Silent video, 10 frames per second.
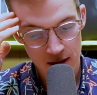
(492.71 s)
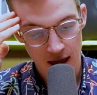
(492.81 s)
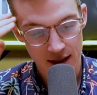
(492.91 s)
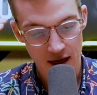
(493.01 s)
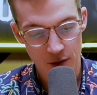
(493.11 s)

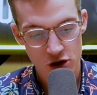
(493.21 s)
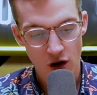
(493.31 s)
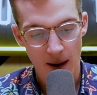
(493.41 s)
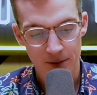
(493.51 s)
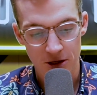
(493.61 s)
And then we
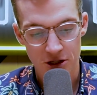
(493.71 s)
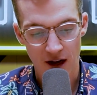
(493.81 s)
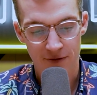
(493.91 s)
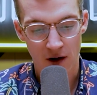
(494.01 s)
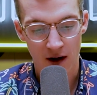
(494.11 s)
dropped our
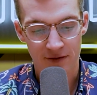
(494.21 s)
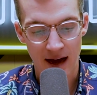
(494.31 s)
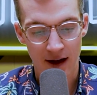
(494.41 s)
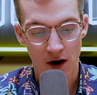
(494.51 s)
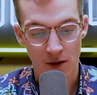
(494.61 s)
stuff off
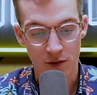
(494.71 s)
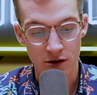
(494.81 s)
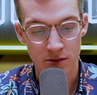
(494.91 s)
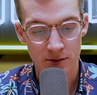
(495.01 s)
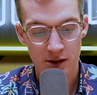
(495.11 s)
at our
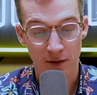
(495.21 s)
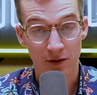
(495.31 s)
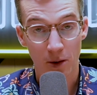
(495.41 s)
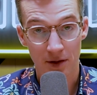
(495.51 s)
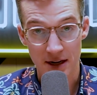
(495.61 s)
rooms
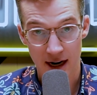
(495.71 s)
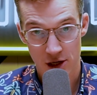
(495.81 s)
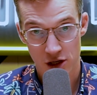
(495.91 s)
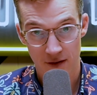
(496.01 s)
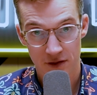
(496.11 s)
before the
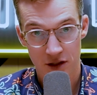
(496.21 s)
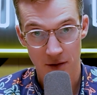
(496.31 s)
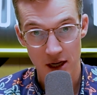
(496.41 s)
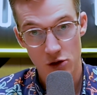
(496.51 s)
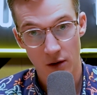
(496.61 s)
night shift. So
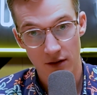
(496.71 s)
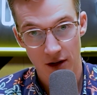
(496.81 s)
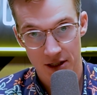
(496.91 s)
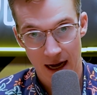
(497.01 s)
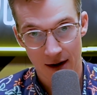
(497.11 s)
each one of
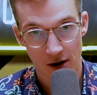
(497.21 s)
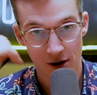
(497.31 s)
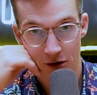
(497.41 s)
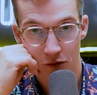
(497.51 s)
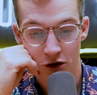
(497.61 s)
us had our
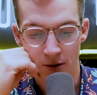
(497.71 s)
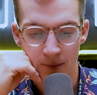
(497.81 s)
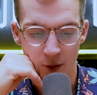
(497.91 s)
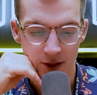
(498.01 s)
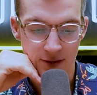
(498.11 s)
own
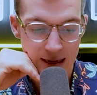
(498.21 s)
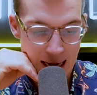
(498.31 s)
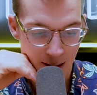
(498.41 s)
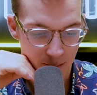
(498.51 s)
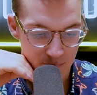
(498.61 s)
room within the
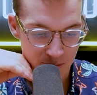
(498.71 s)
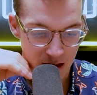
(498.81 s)
camp.